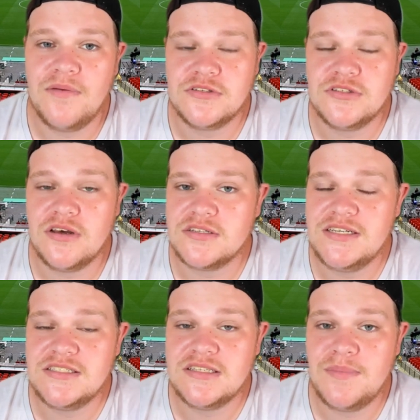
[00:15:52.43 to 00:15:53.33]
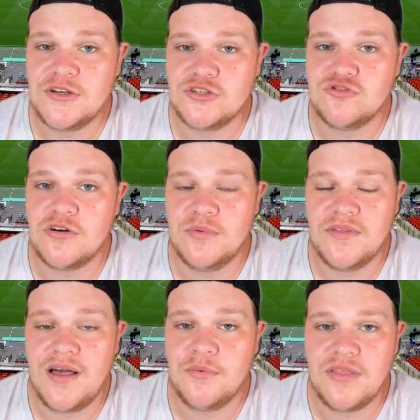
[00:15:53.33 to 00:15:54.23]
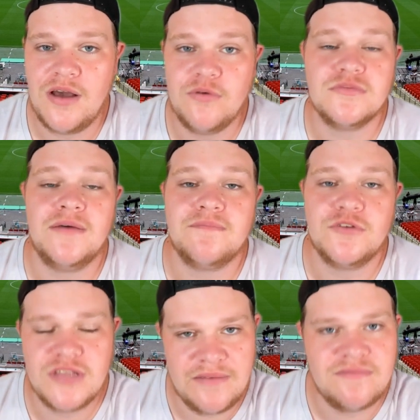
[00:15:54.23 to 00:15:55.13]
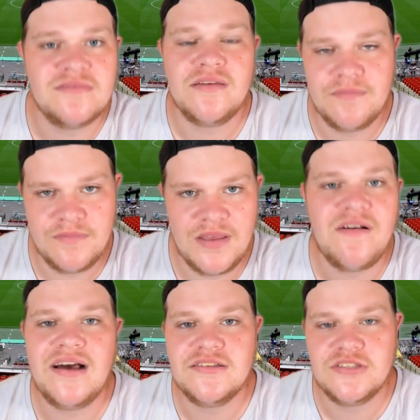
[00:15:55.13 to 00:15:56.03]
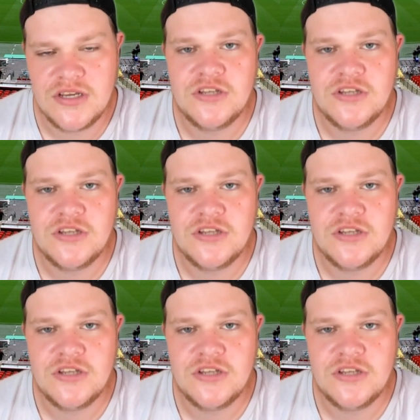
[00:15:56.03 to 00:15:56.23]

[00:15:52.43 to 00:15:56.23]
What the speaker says: start of the season they might struggle without them, because they've had